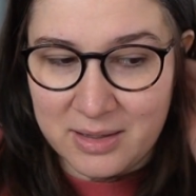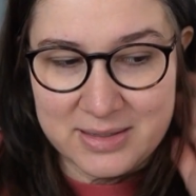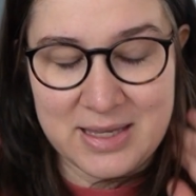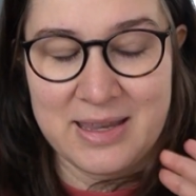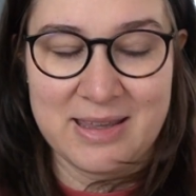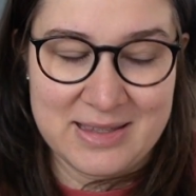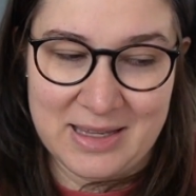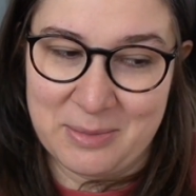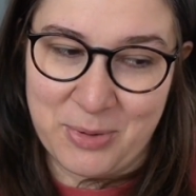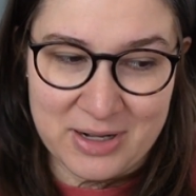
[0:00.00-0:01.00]
It's
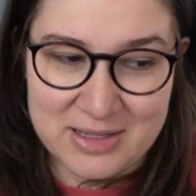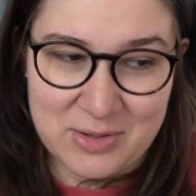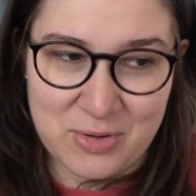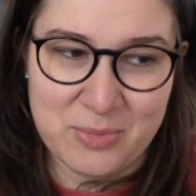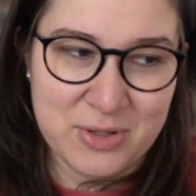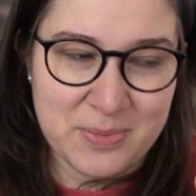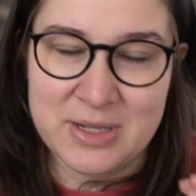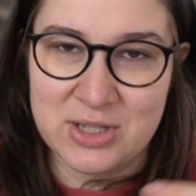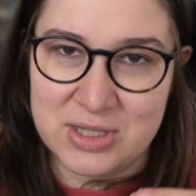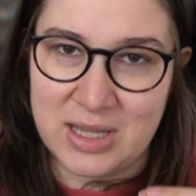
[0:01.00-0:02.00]
like the pregnancy hormones, but
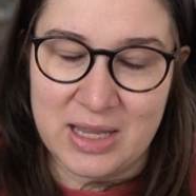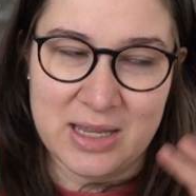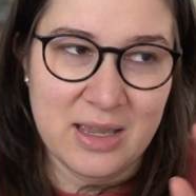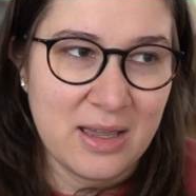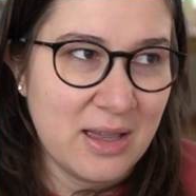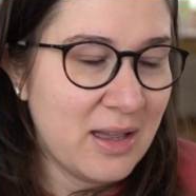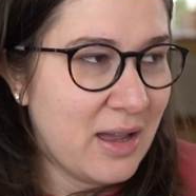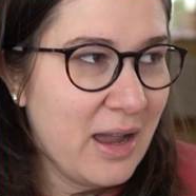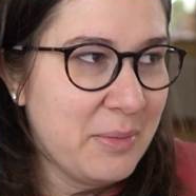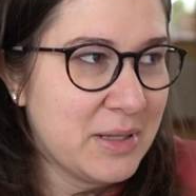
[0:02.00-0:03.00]
it's just like
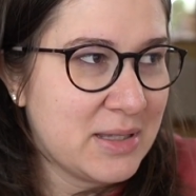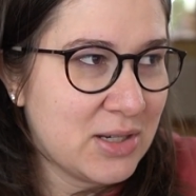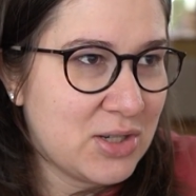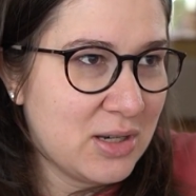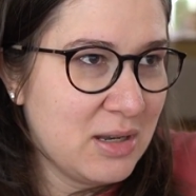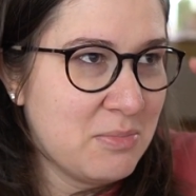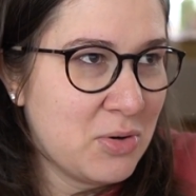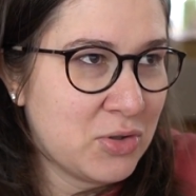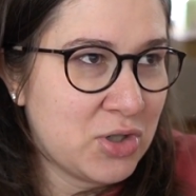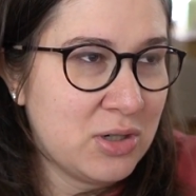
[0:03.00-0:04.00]
I'm in such a
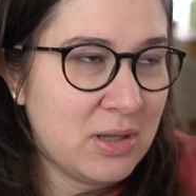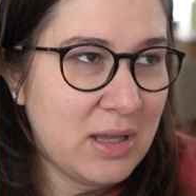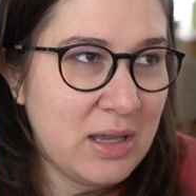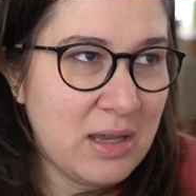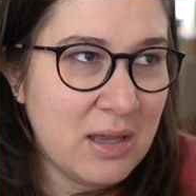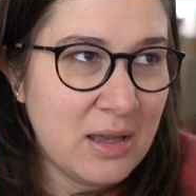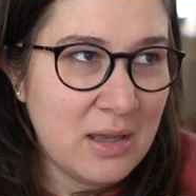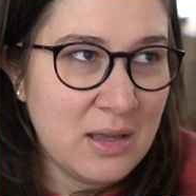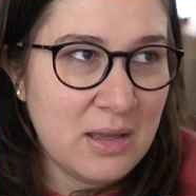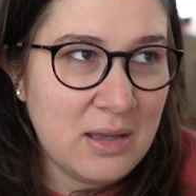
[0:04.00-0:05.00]
emotionally
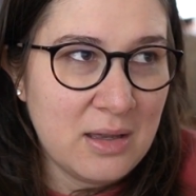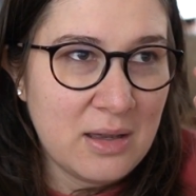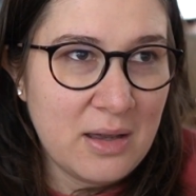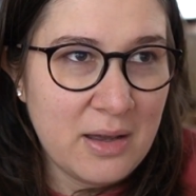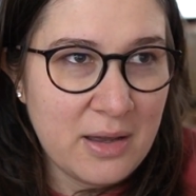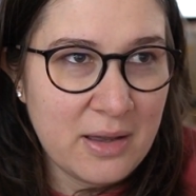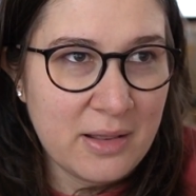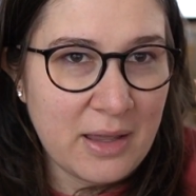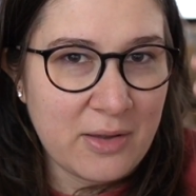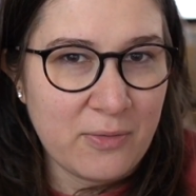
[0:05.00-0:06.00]

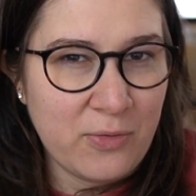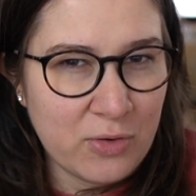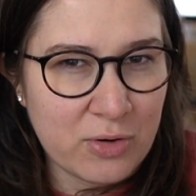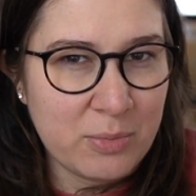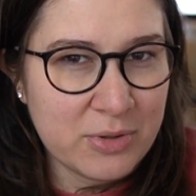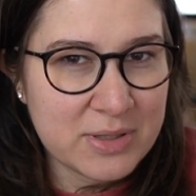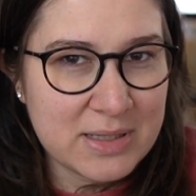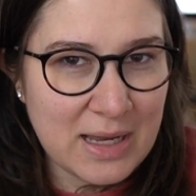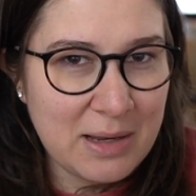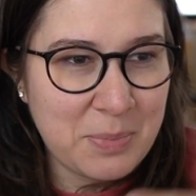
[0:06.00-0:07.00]
like vulnerable
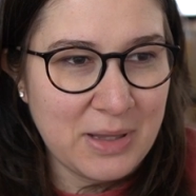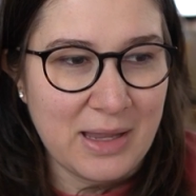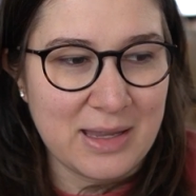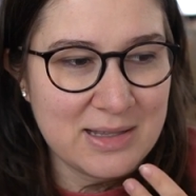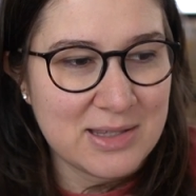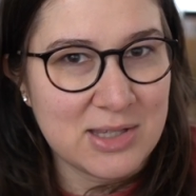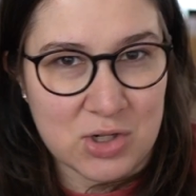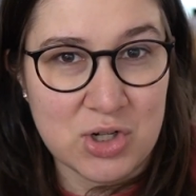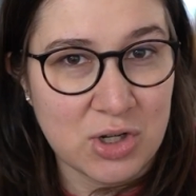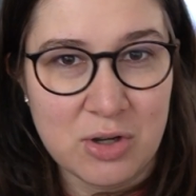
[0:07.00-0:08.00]
state, but like in
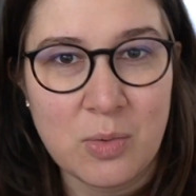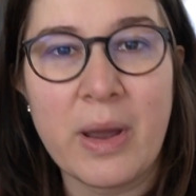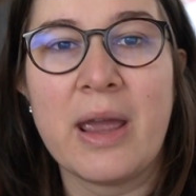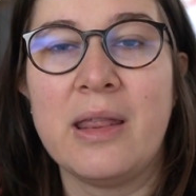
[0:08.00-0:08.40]
such a good way.